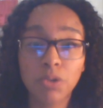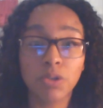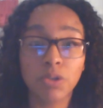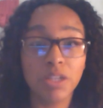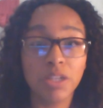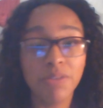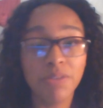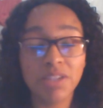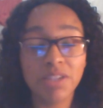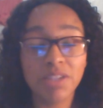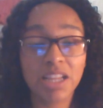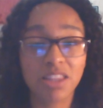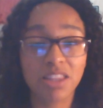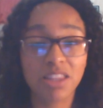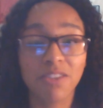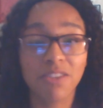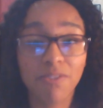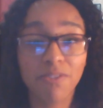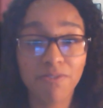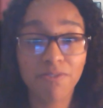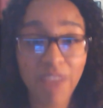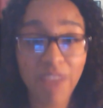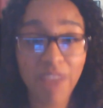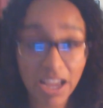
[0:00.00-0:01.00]
or even at the
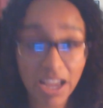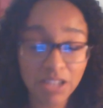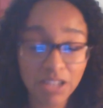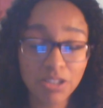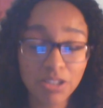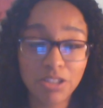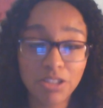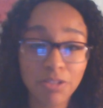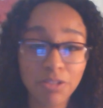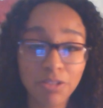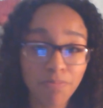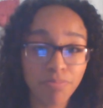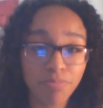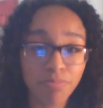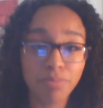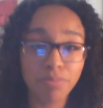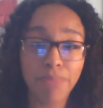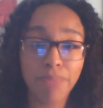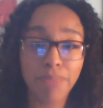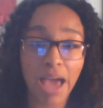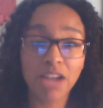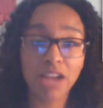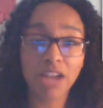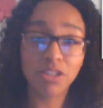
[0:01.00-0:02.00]
final
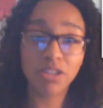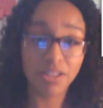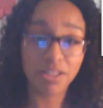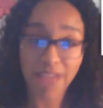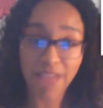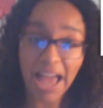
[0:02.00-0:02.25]
battle of